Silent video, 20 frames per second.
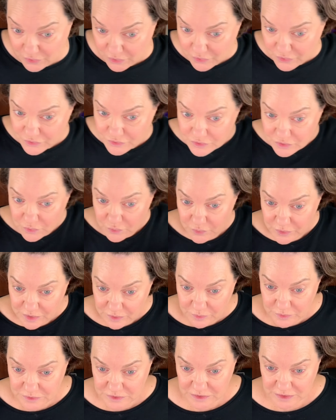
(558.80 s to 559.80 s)
So we
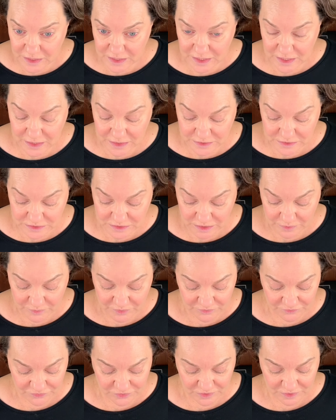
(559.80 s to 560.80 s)
will take some
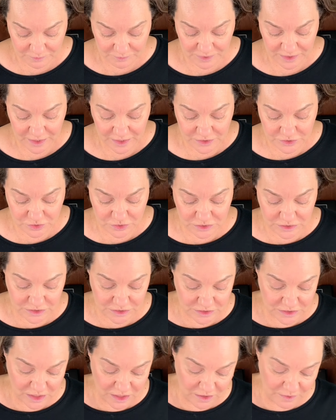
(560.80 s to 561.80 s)
of the Patrick
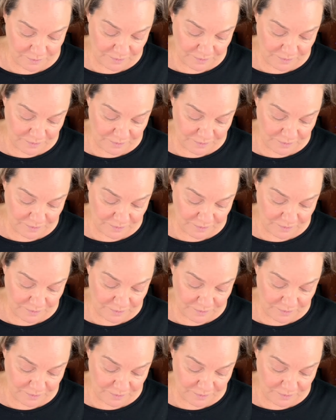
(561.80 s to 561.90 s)
Star